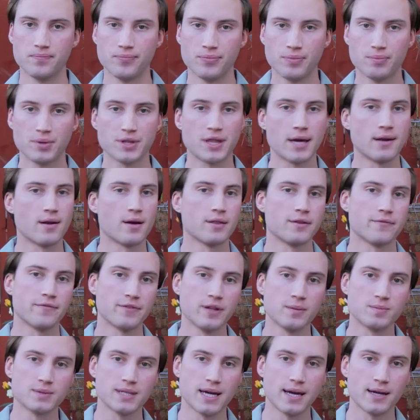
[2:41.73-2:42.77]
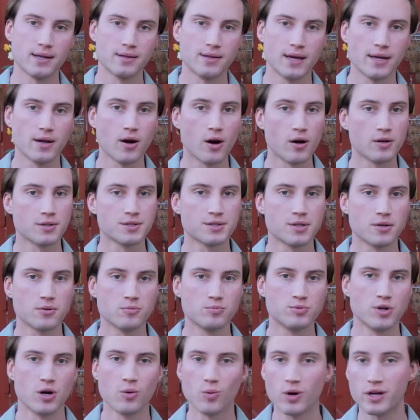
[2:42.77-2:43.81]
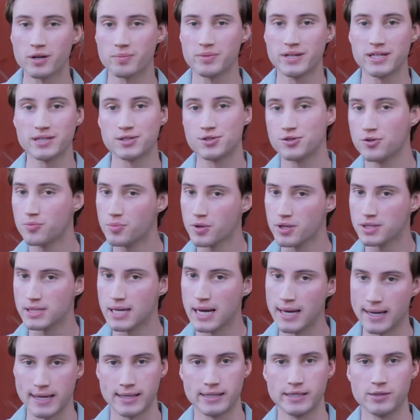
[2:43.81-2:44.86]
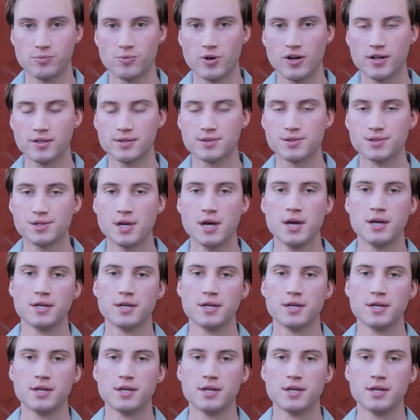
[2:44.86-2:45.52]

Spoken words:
but then on the flip side, they also don't want to be in super tiny ones.